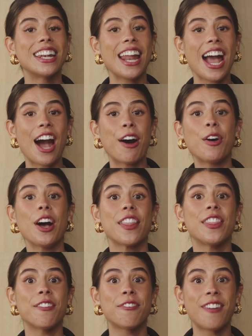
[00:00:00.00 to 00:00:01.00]
Now,
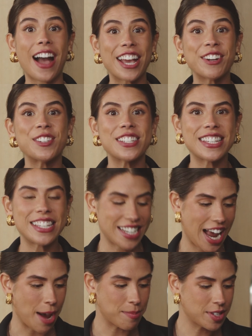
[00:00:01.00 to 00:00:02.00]
the final
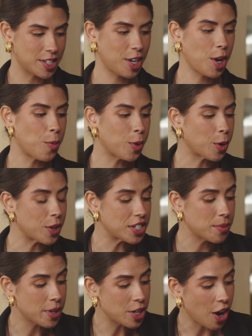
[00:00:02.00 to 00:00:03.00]
steps. We're going
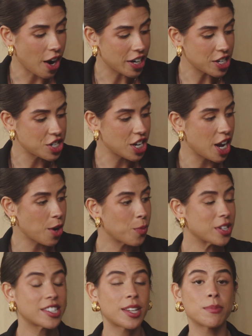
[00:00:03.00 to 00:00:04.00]
to be garnishing
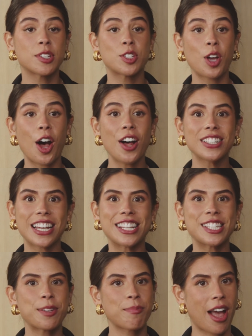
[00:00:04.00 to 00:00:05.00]
with some salt
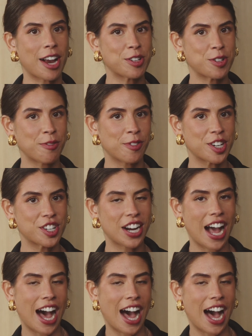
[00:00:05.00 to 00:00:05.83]
and some extra virgin